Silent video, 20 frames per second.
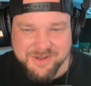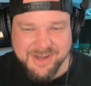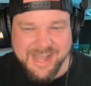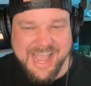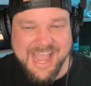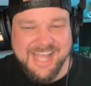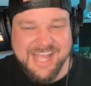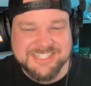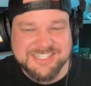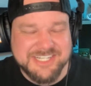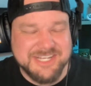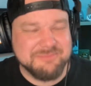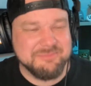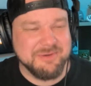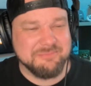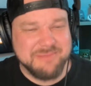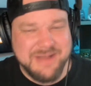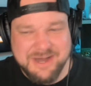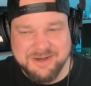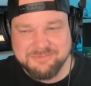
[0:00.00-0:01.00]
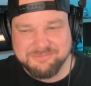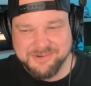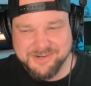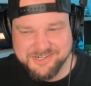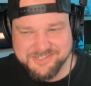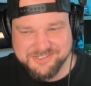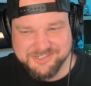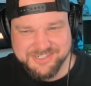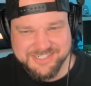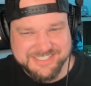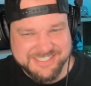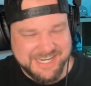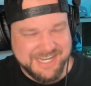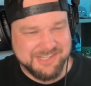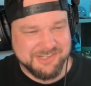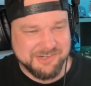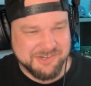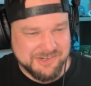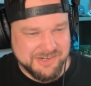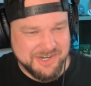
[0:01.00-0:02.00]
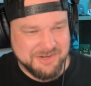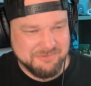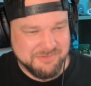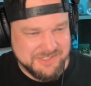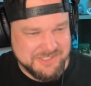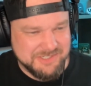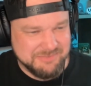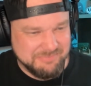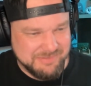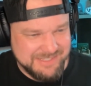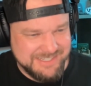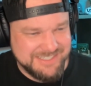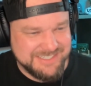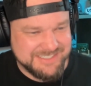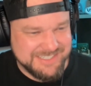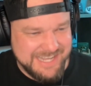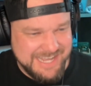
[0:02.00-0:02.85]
Ask him about Marjorie Taylor Greene, would you please?